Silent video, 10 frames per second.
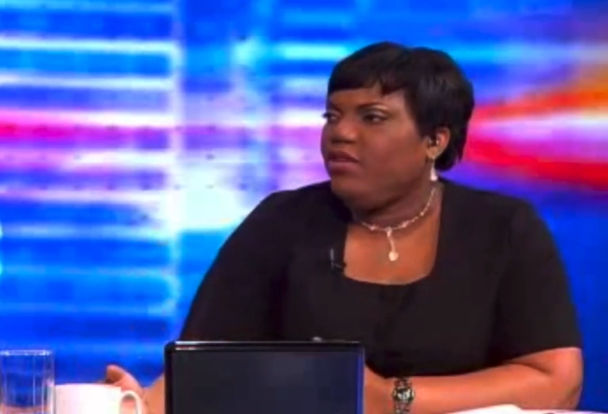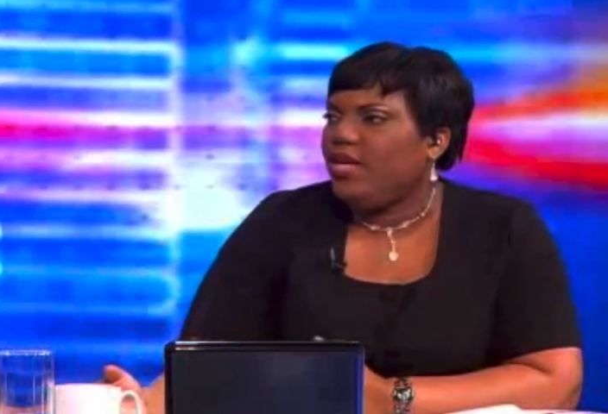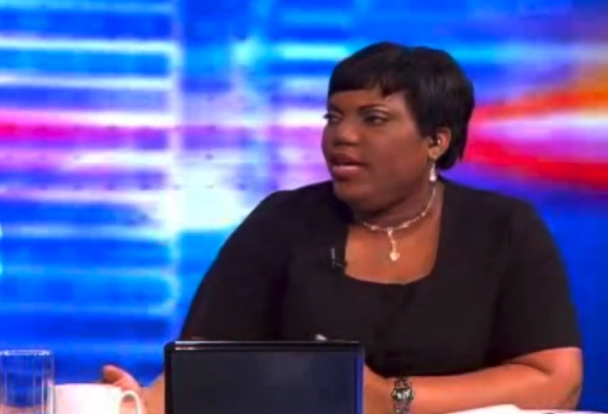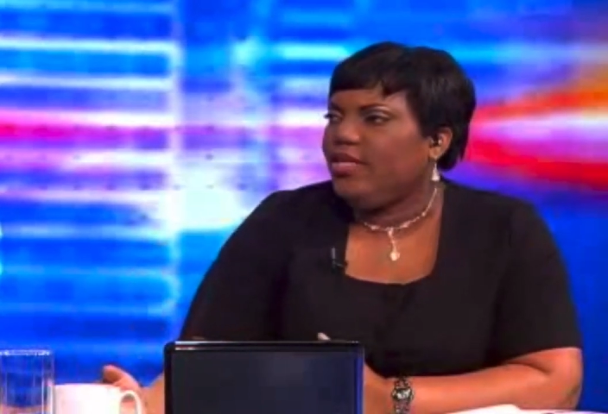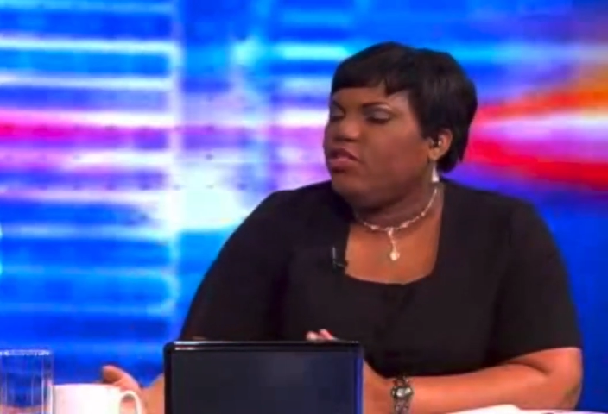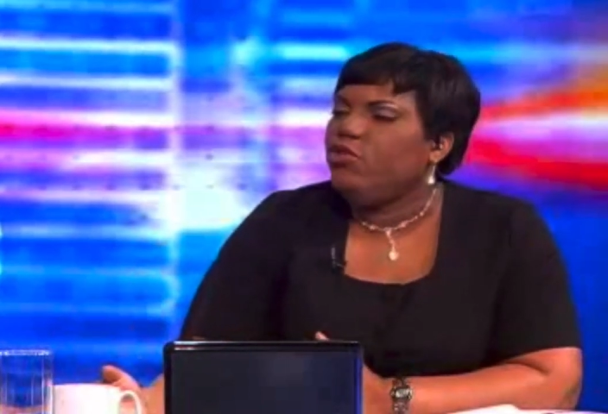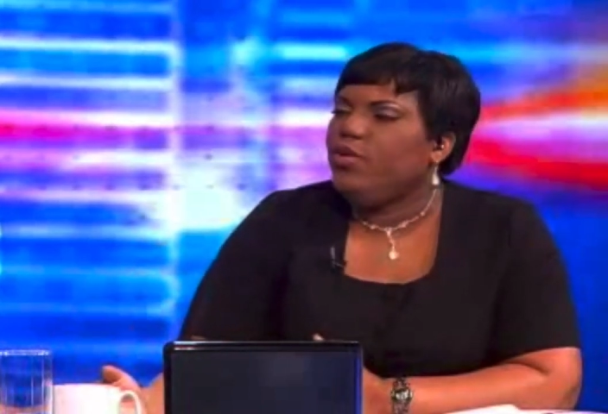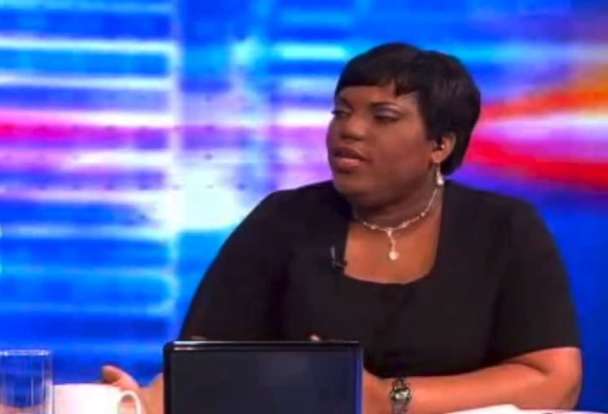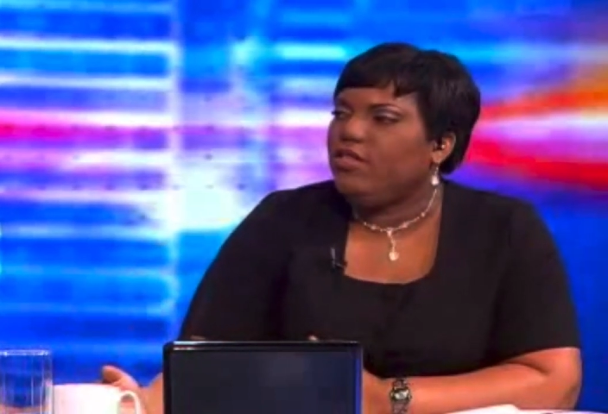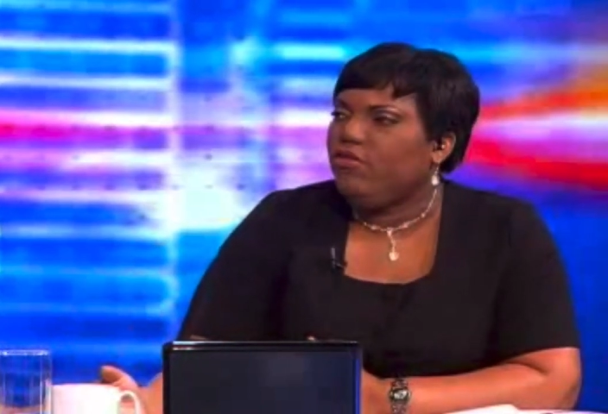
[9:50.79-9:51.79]
you dedicated
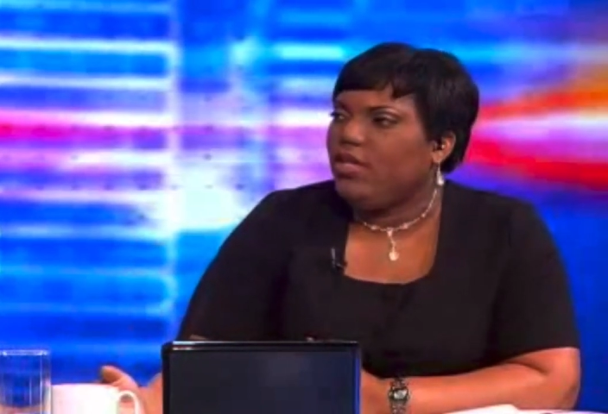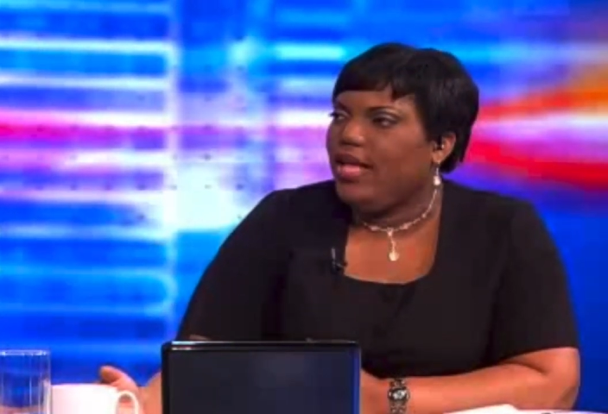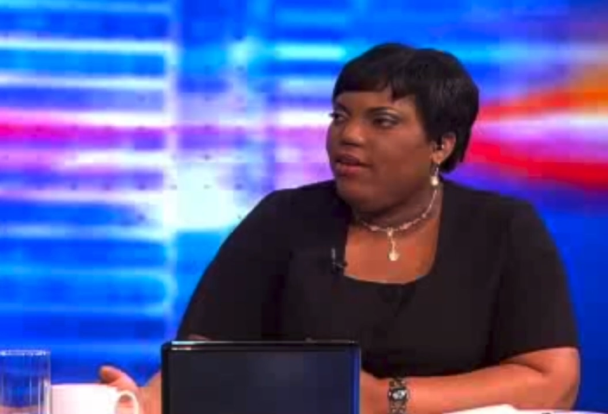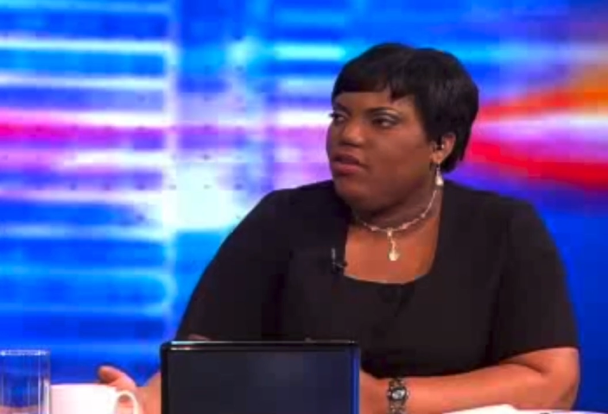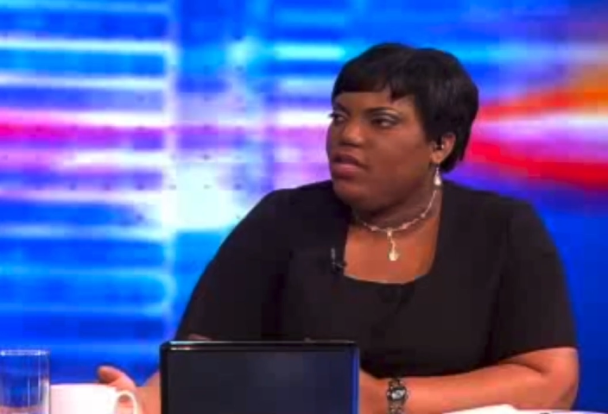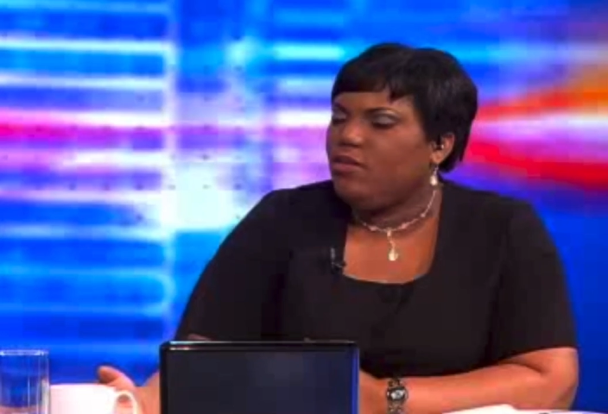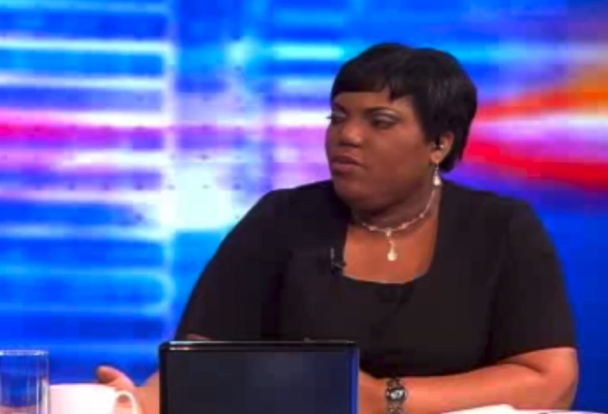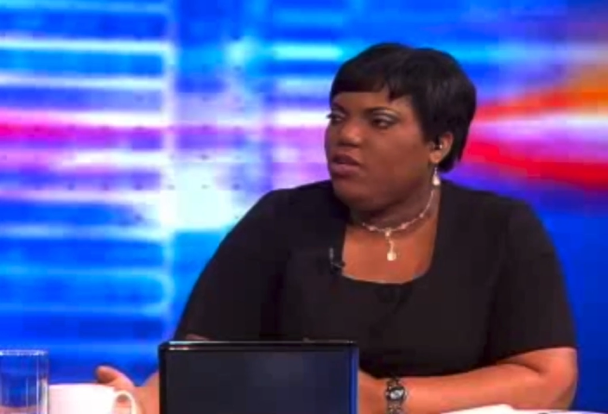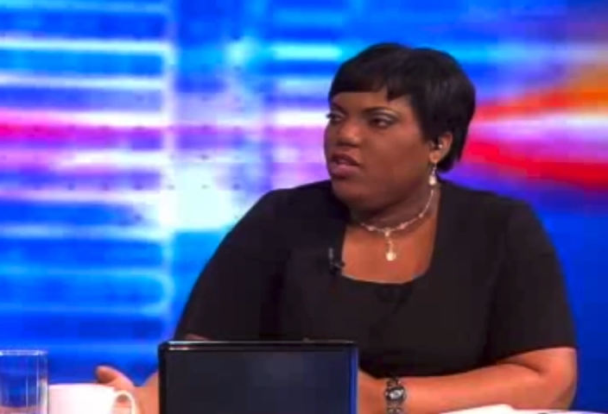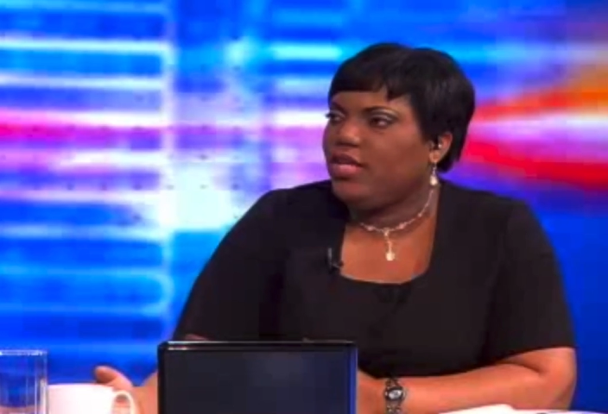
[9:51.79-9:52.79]
2 years of your life to this
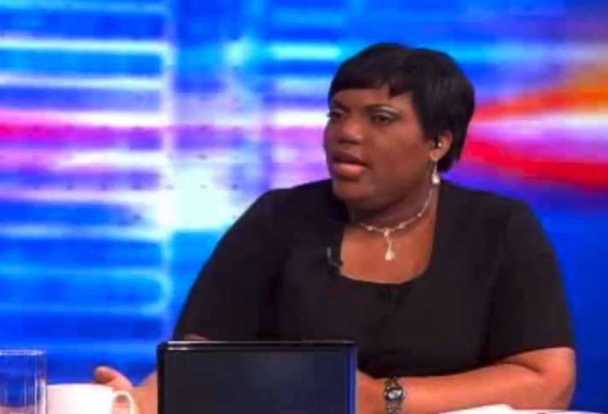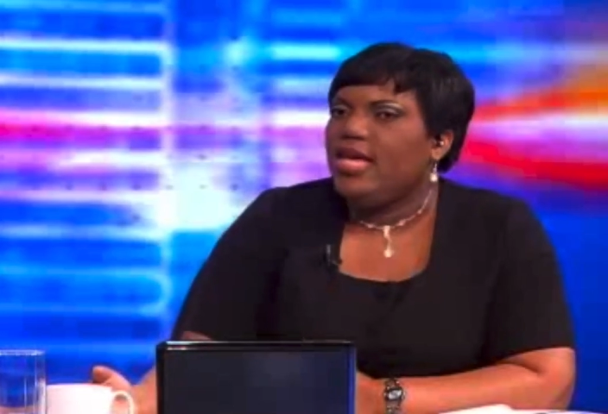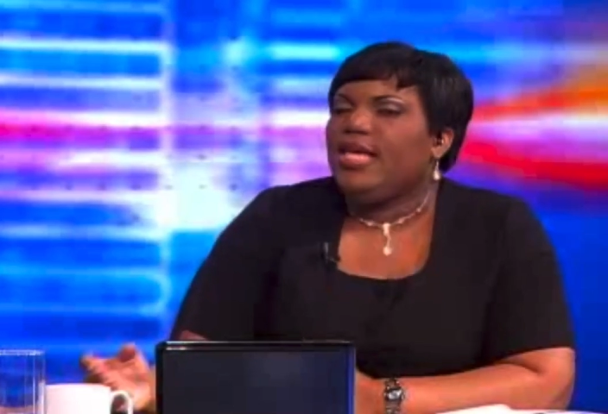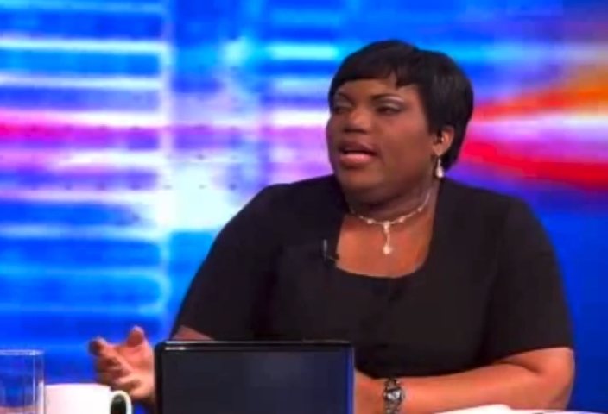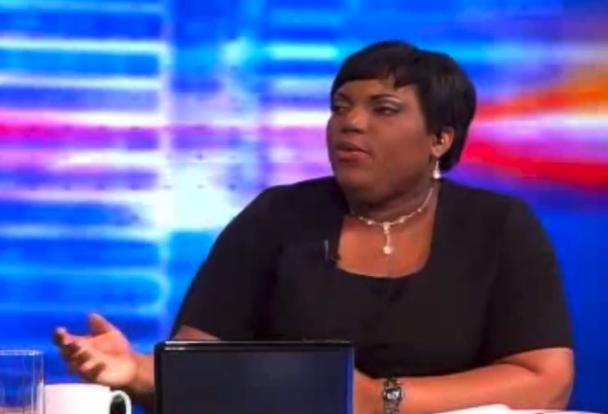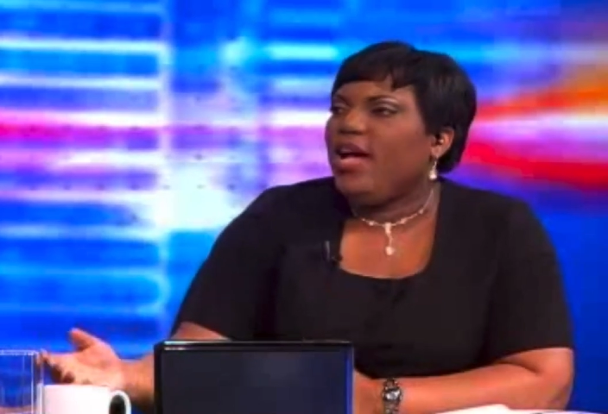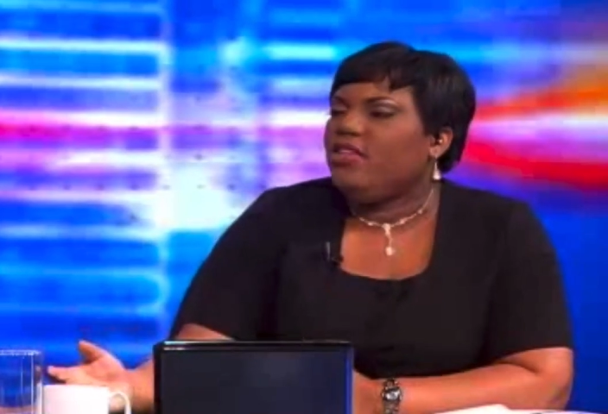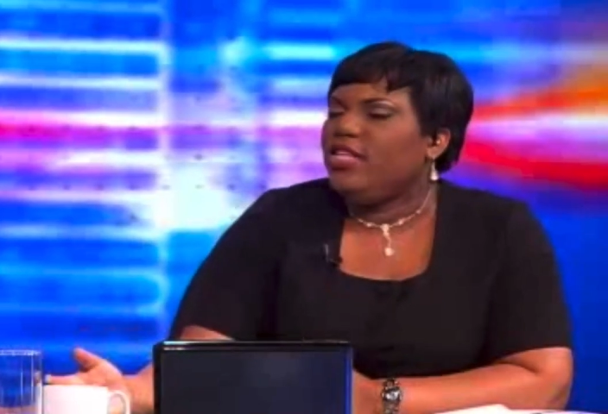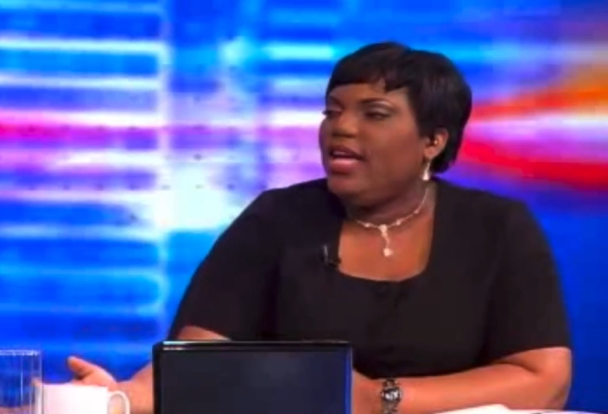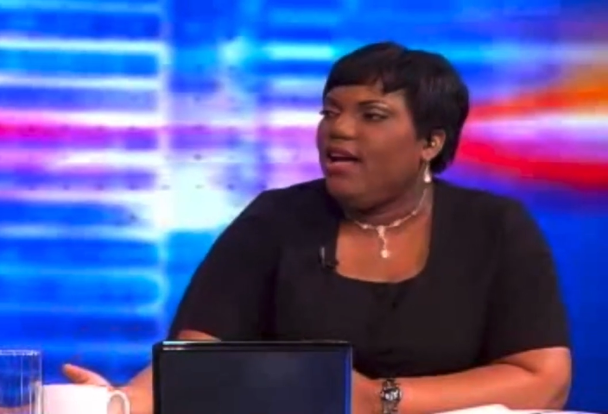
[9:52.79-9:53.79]
project. And we
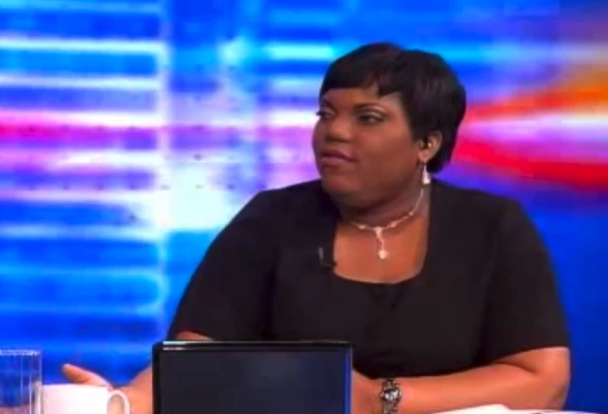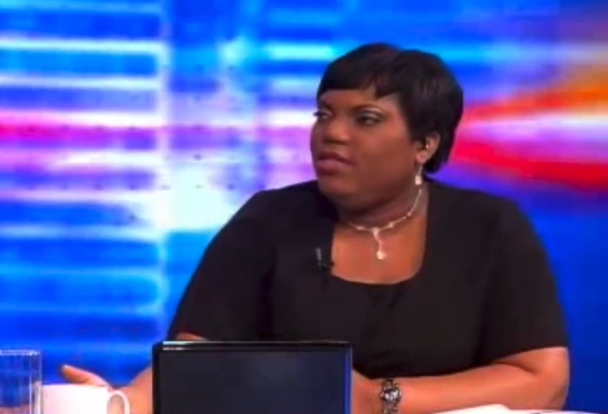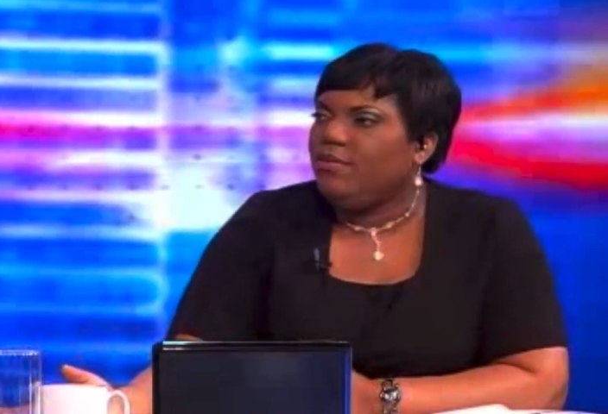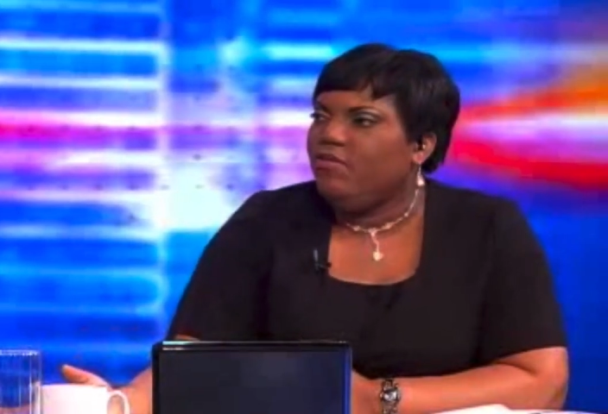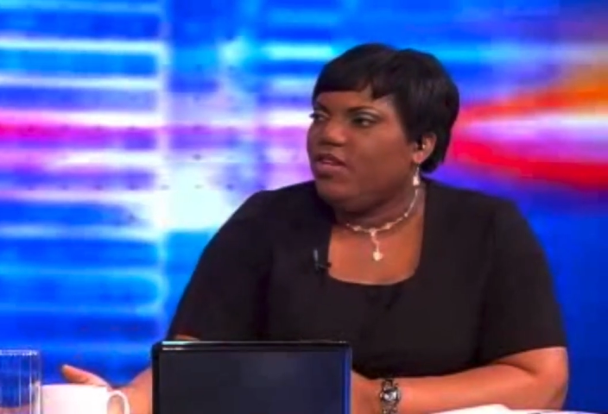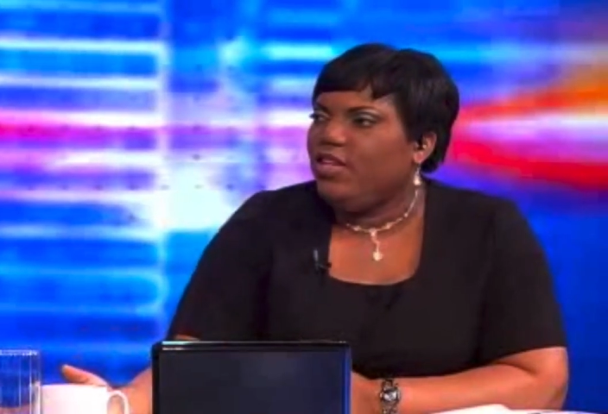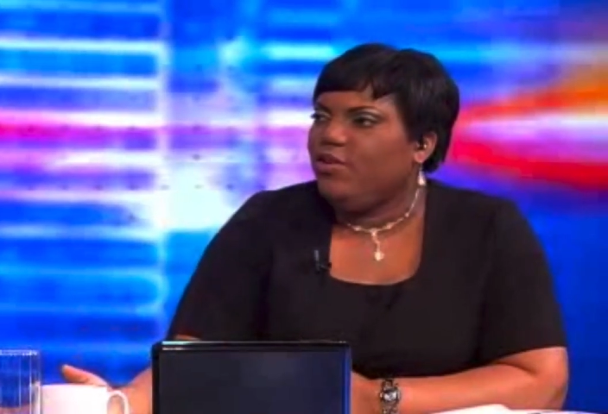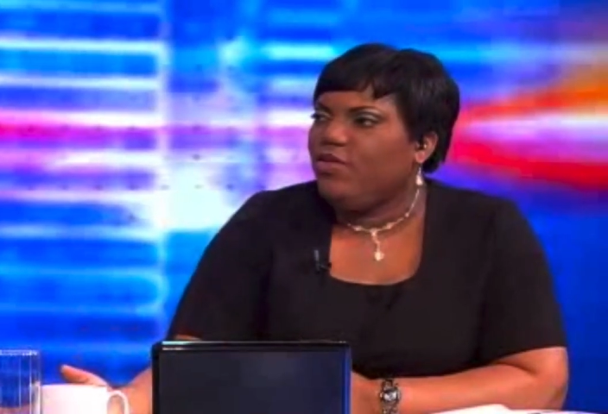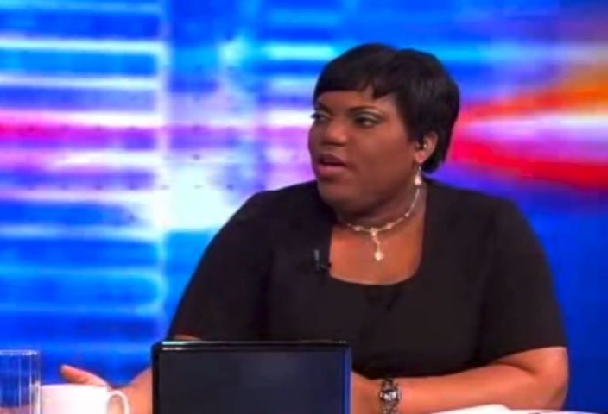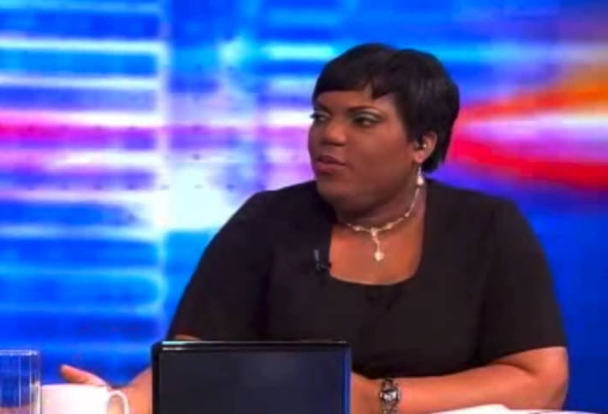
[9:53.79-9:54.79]
actually have some
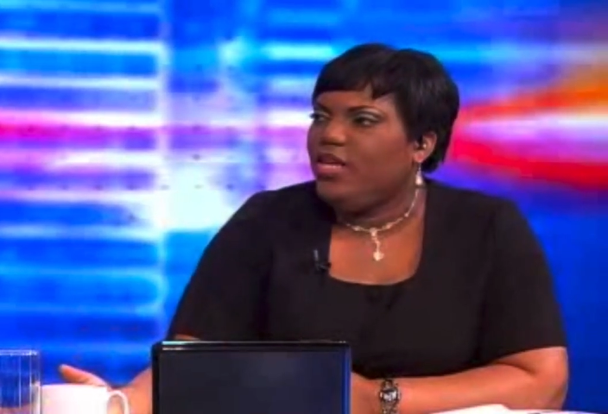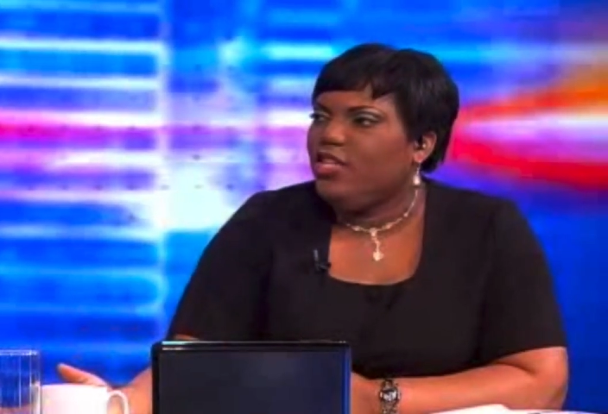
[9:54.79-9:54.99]
video that